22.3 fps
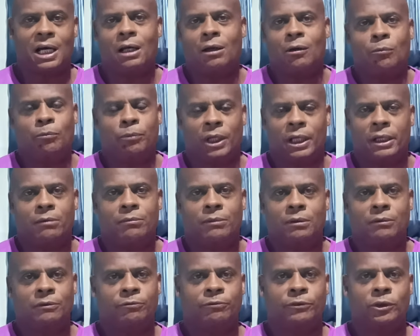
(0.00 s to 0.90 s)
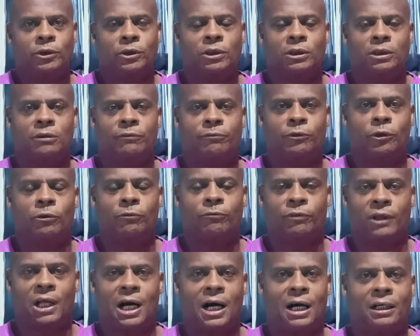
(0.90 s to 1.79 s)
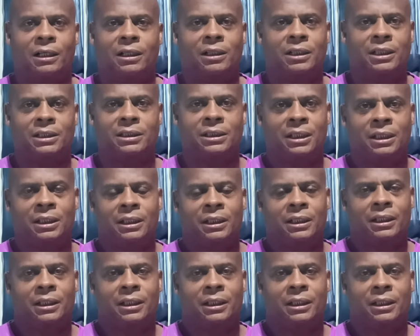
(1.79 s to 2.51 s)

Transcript: I don't blame them. If you're a blogger